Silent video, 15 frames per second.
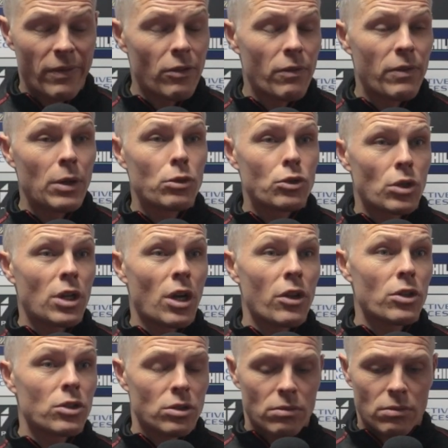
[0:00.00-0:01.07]
reveals onto
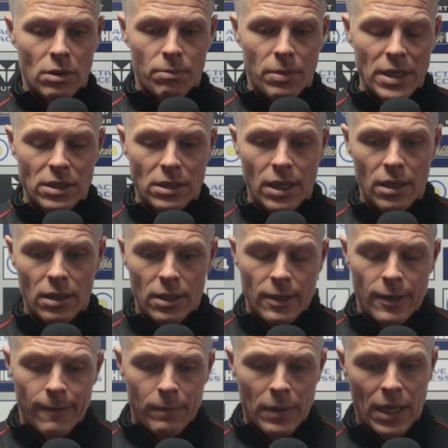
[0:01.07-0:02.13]
others. Basically,
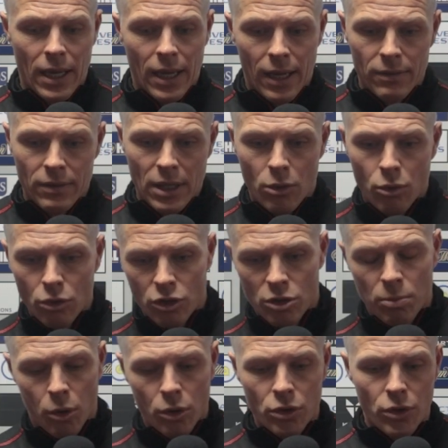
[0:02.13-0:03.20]
they go and
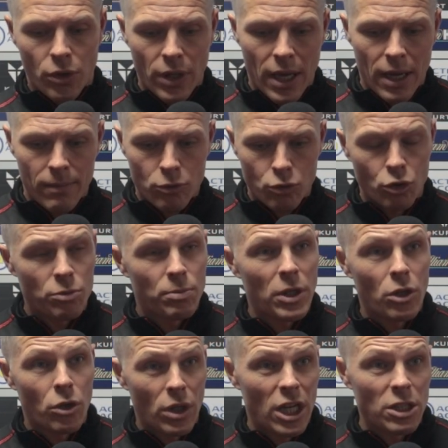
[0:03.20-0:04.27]
respond to that. So
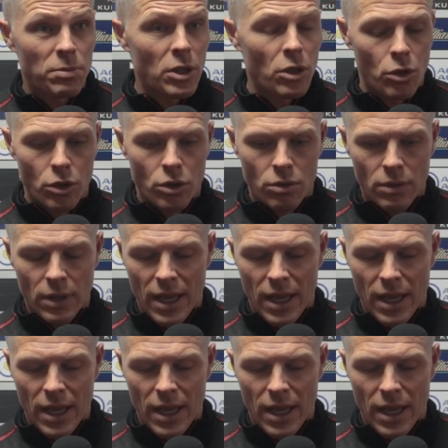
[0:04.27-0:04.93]
that's been good.